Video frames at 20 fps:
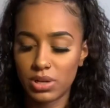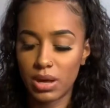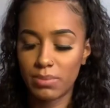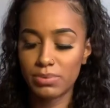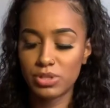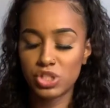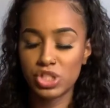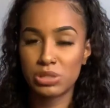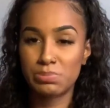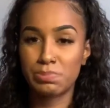I'm
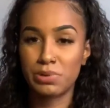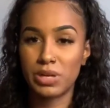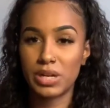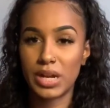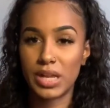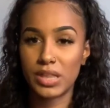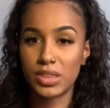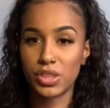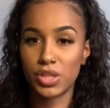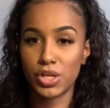gonna just put
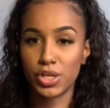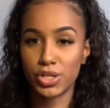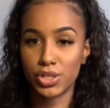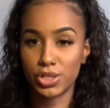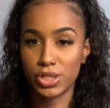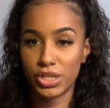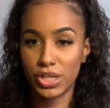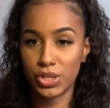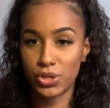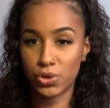like the
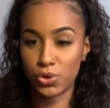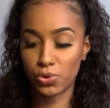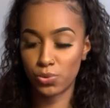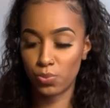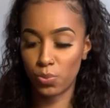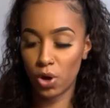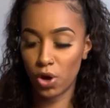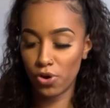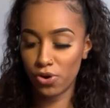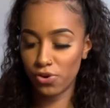little
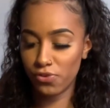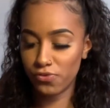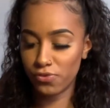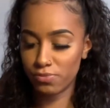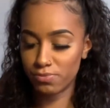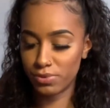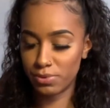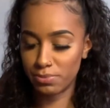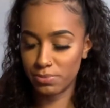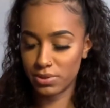water
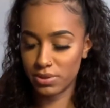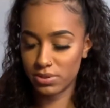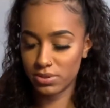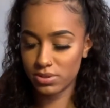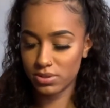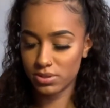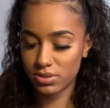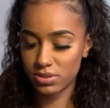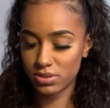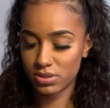from the
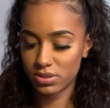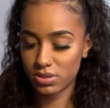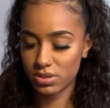beans.